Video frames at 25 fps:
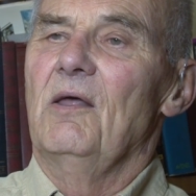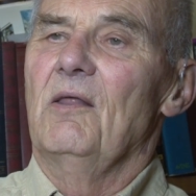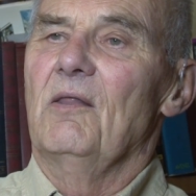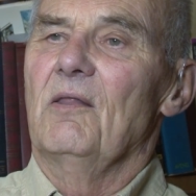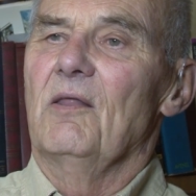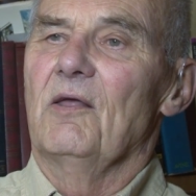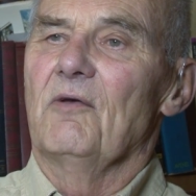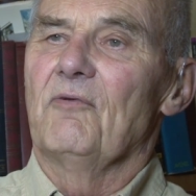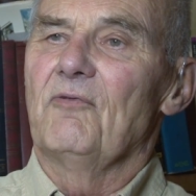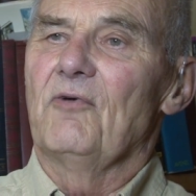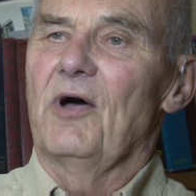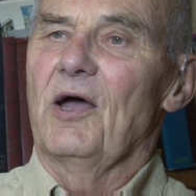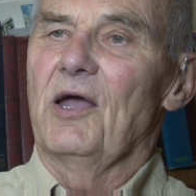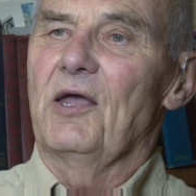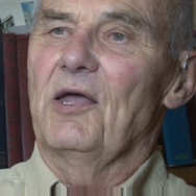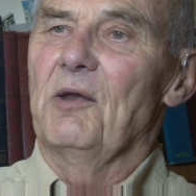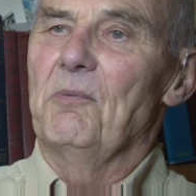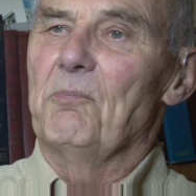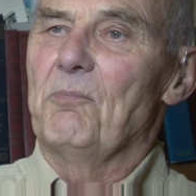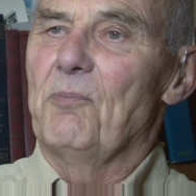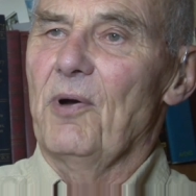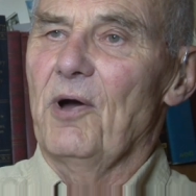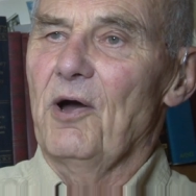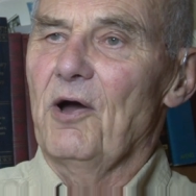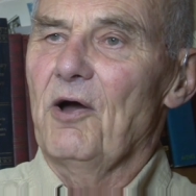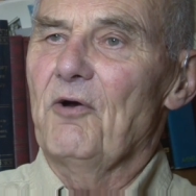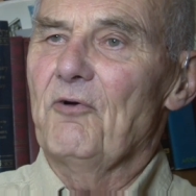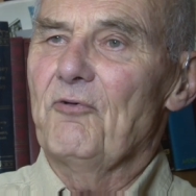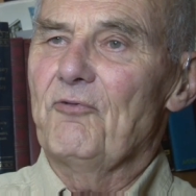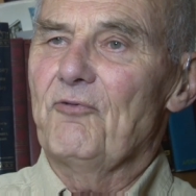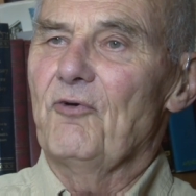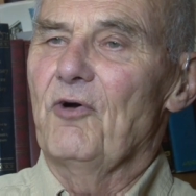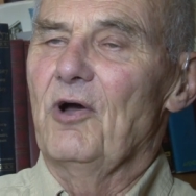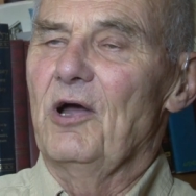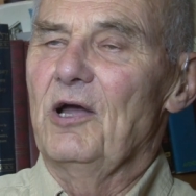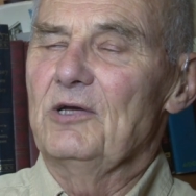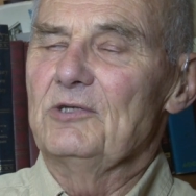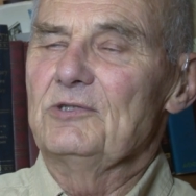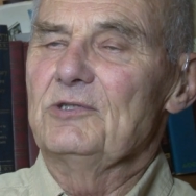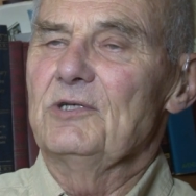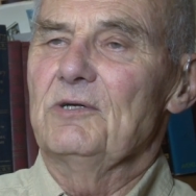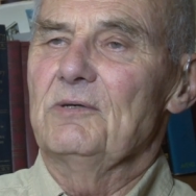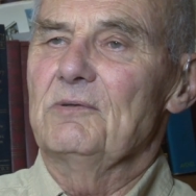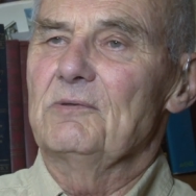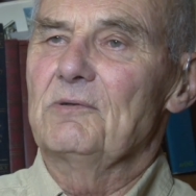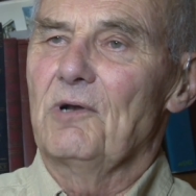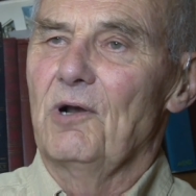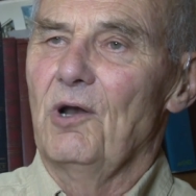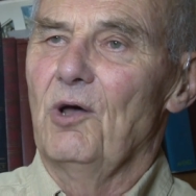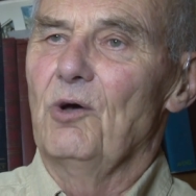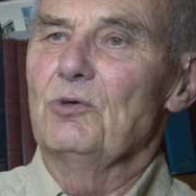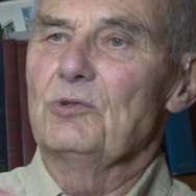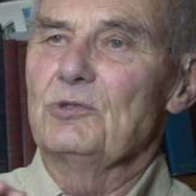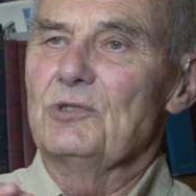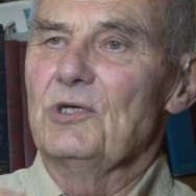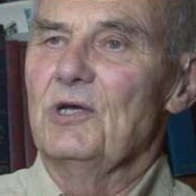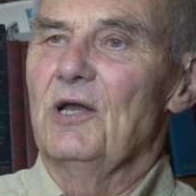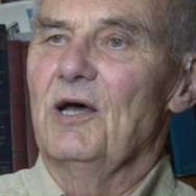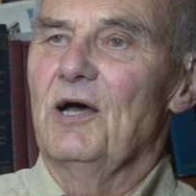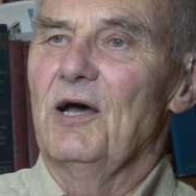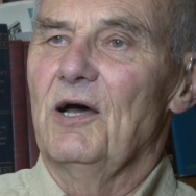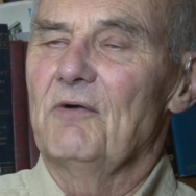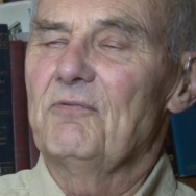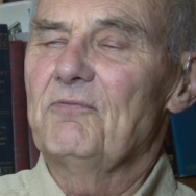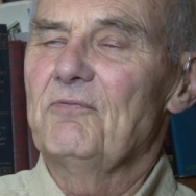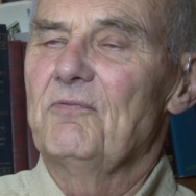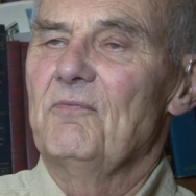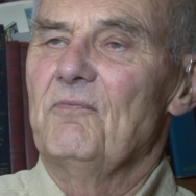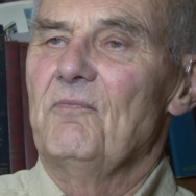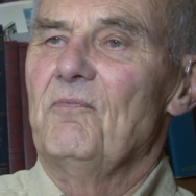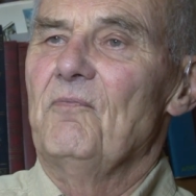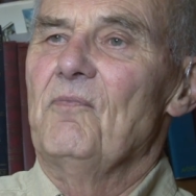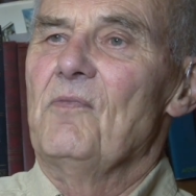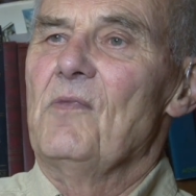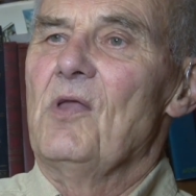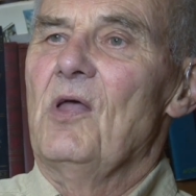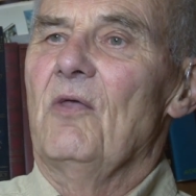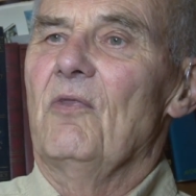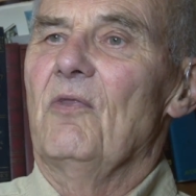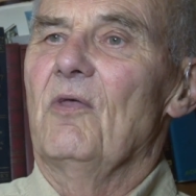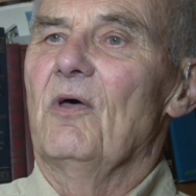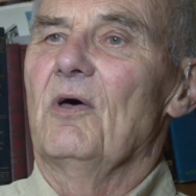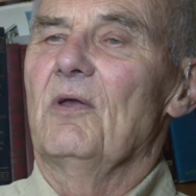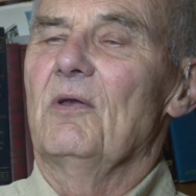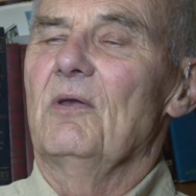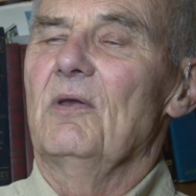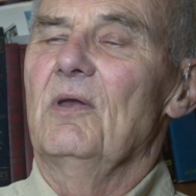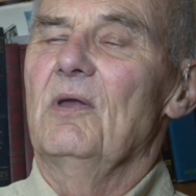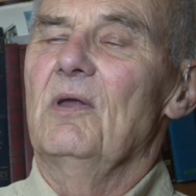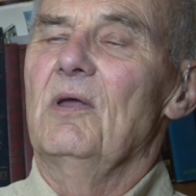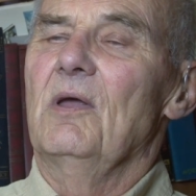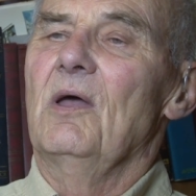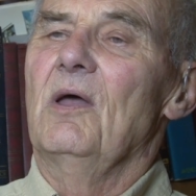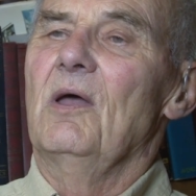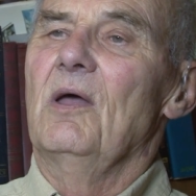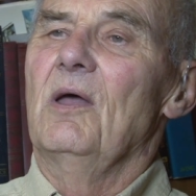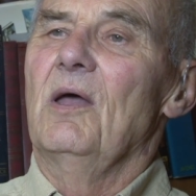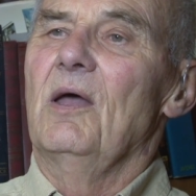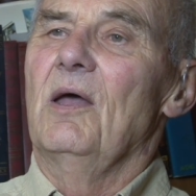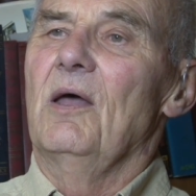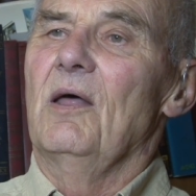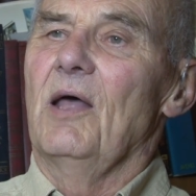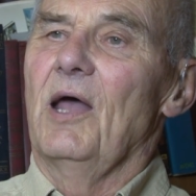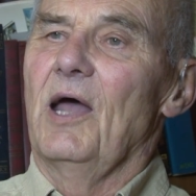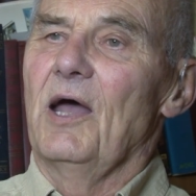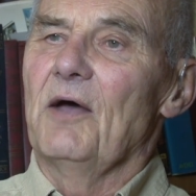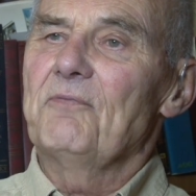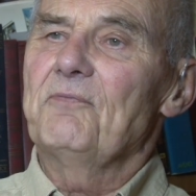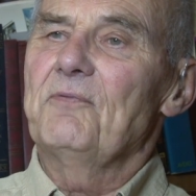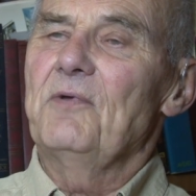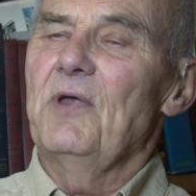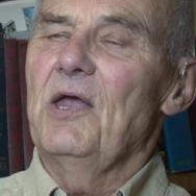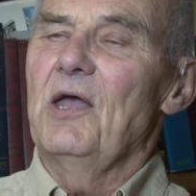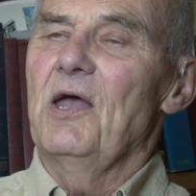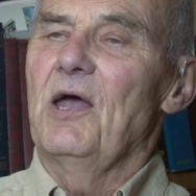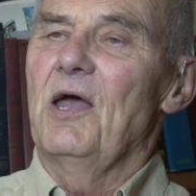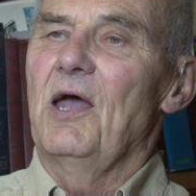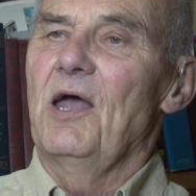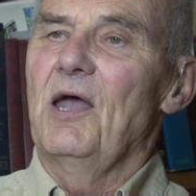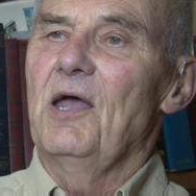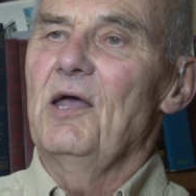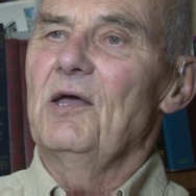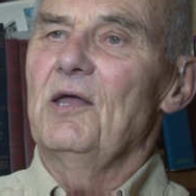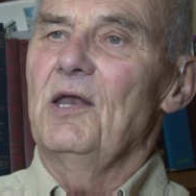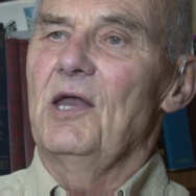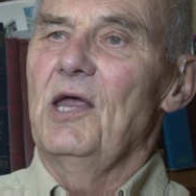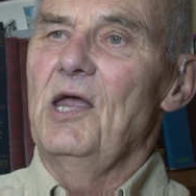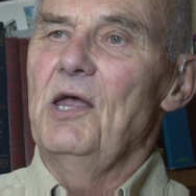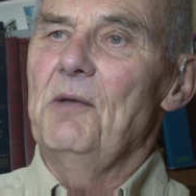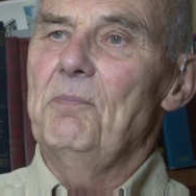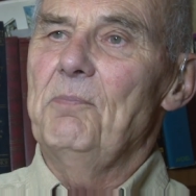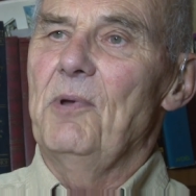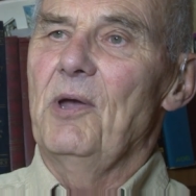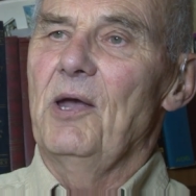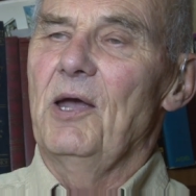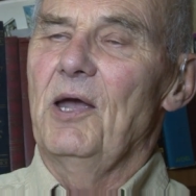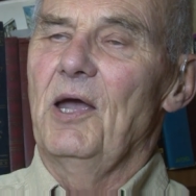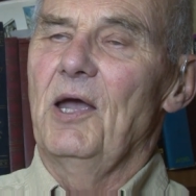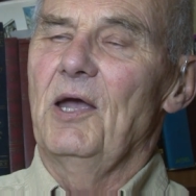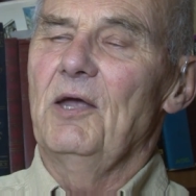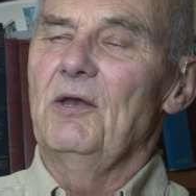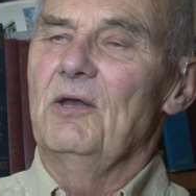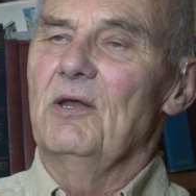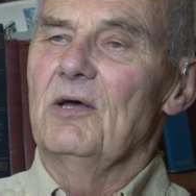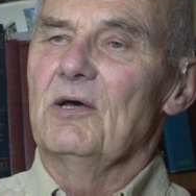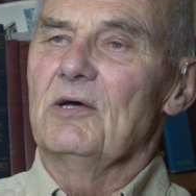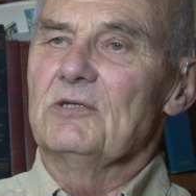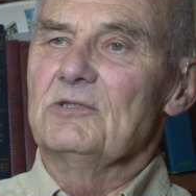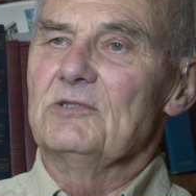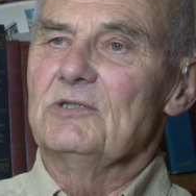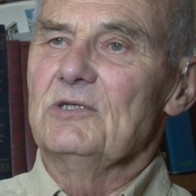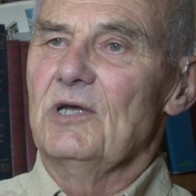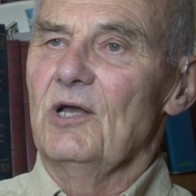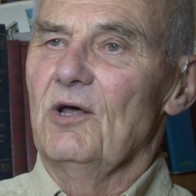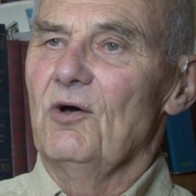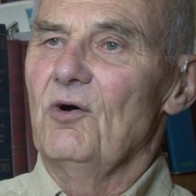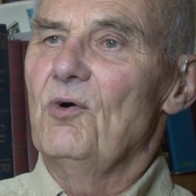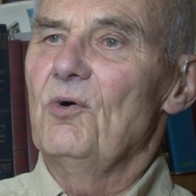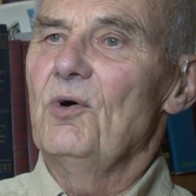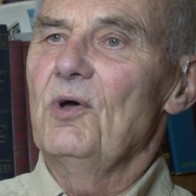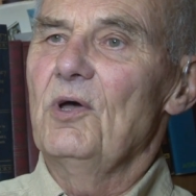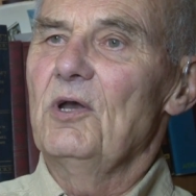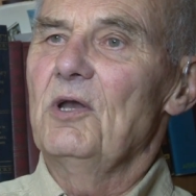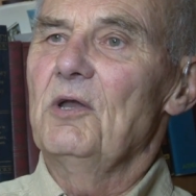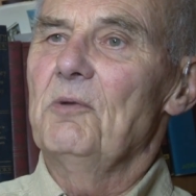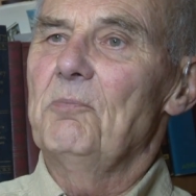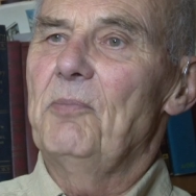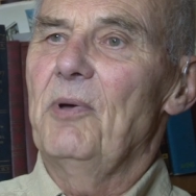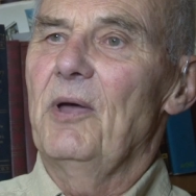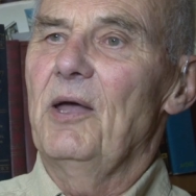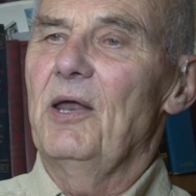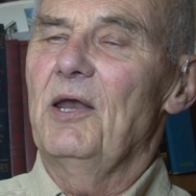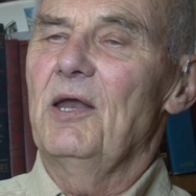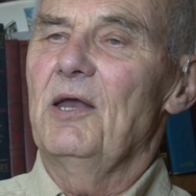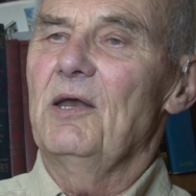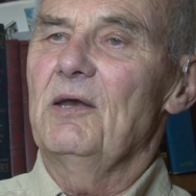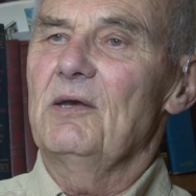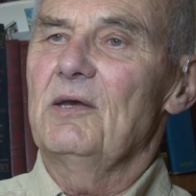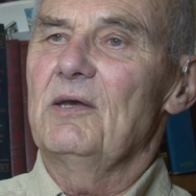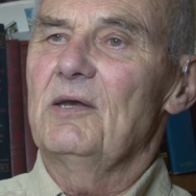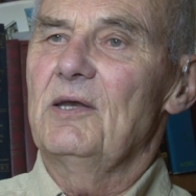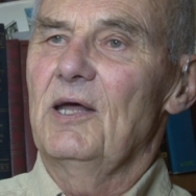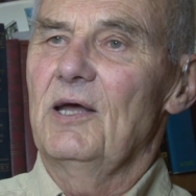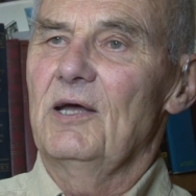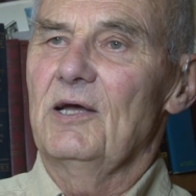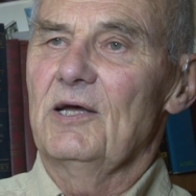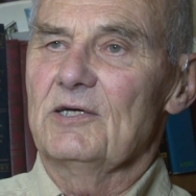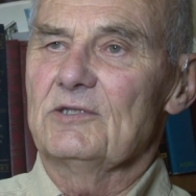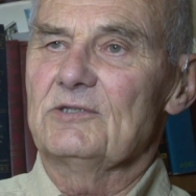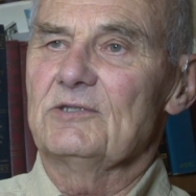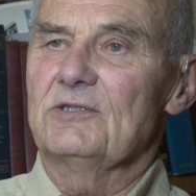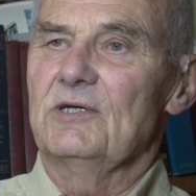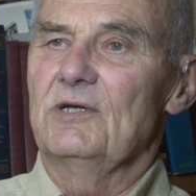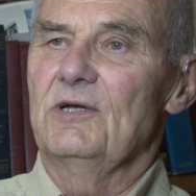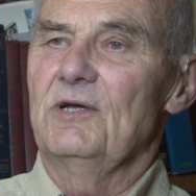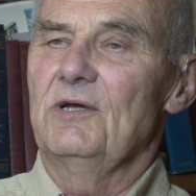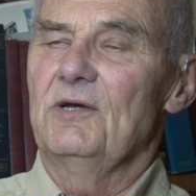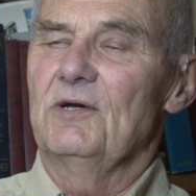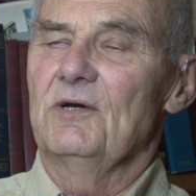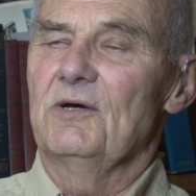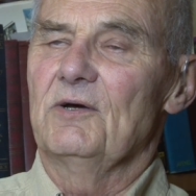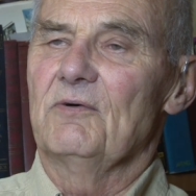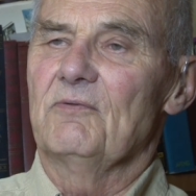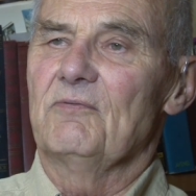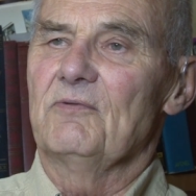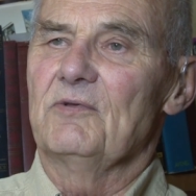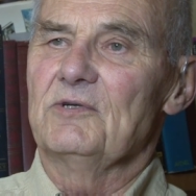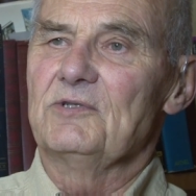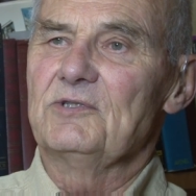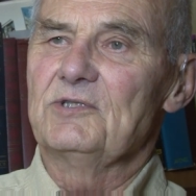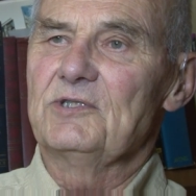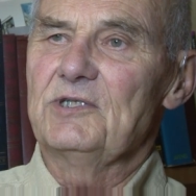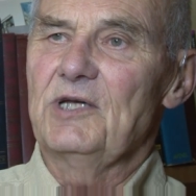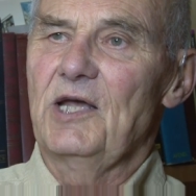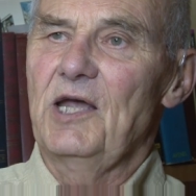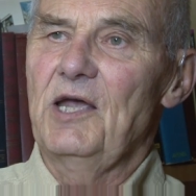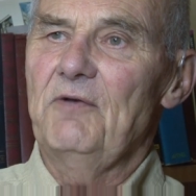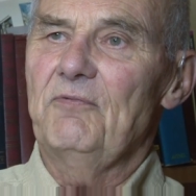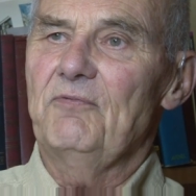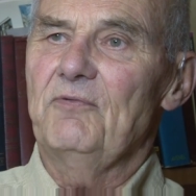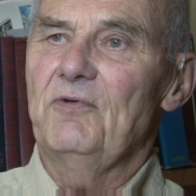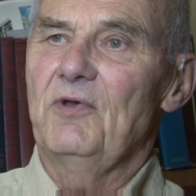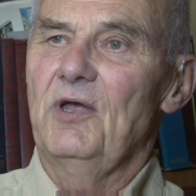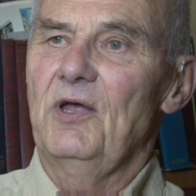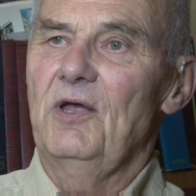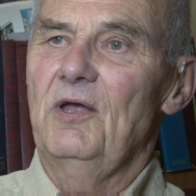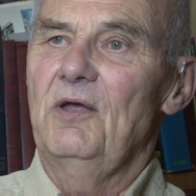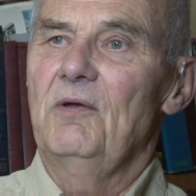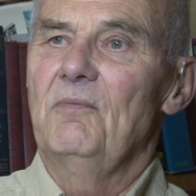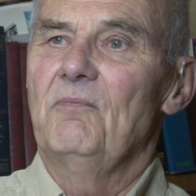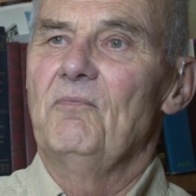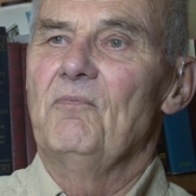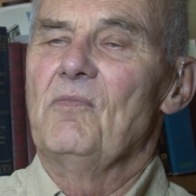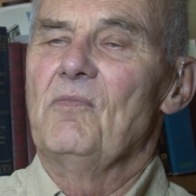if I can paraphrase it close enough, that FDA and EPA does no independent testing of the safety